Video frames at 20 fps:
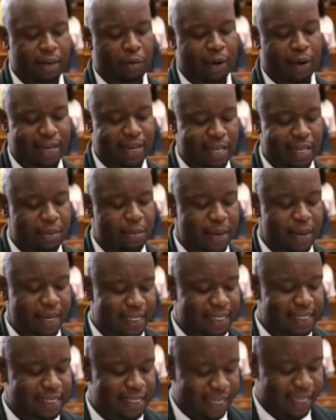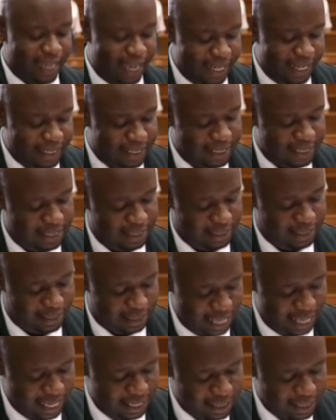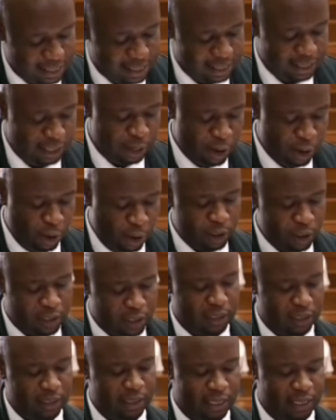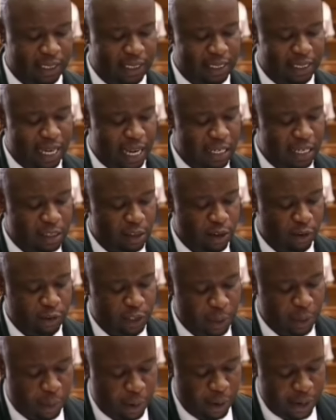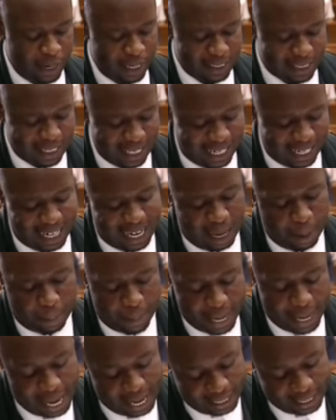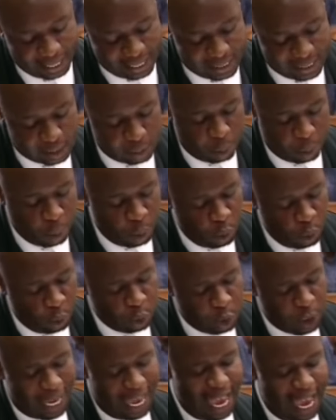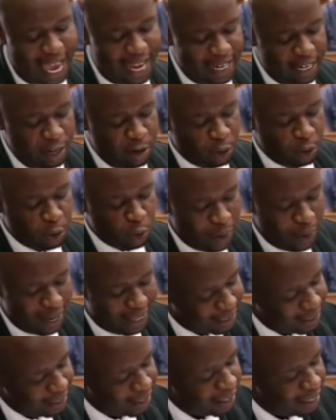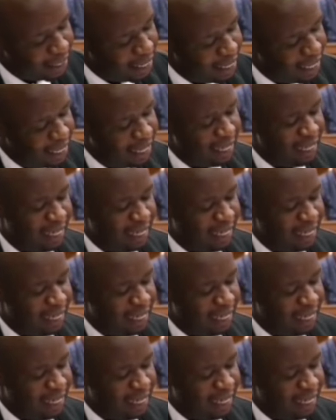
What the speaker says: And when the magistrate says, note details of deponent general appearance, mood, any noteworthy.